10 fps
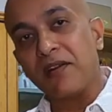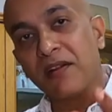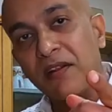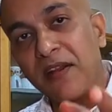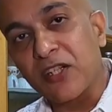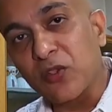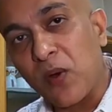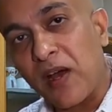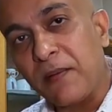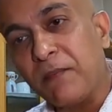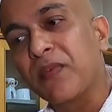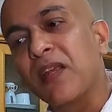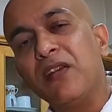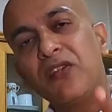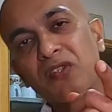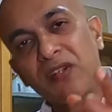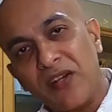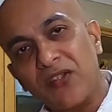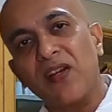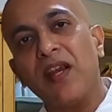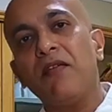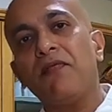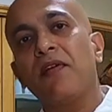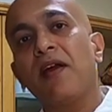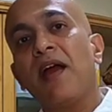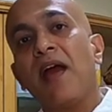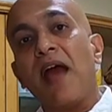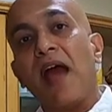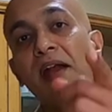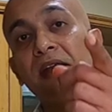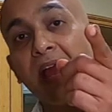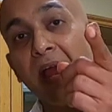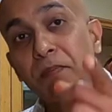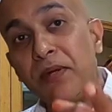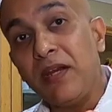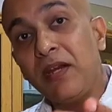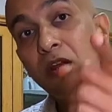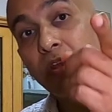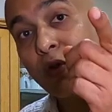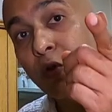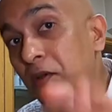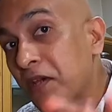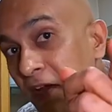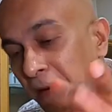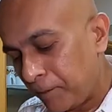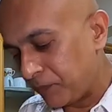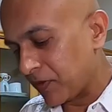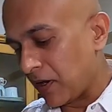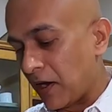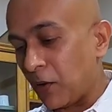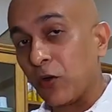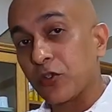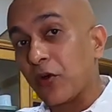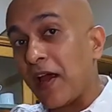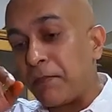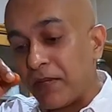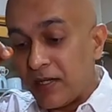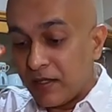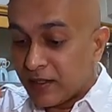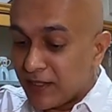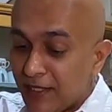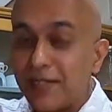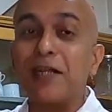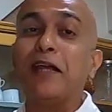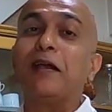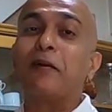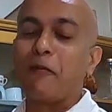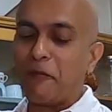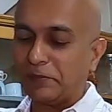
Until the next one, stay safe and happy cooking and also happy eating.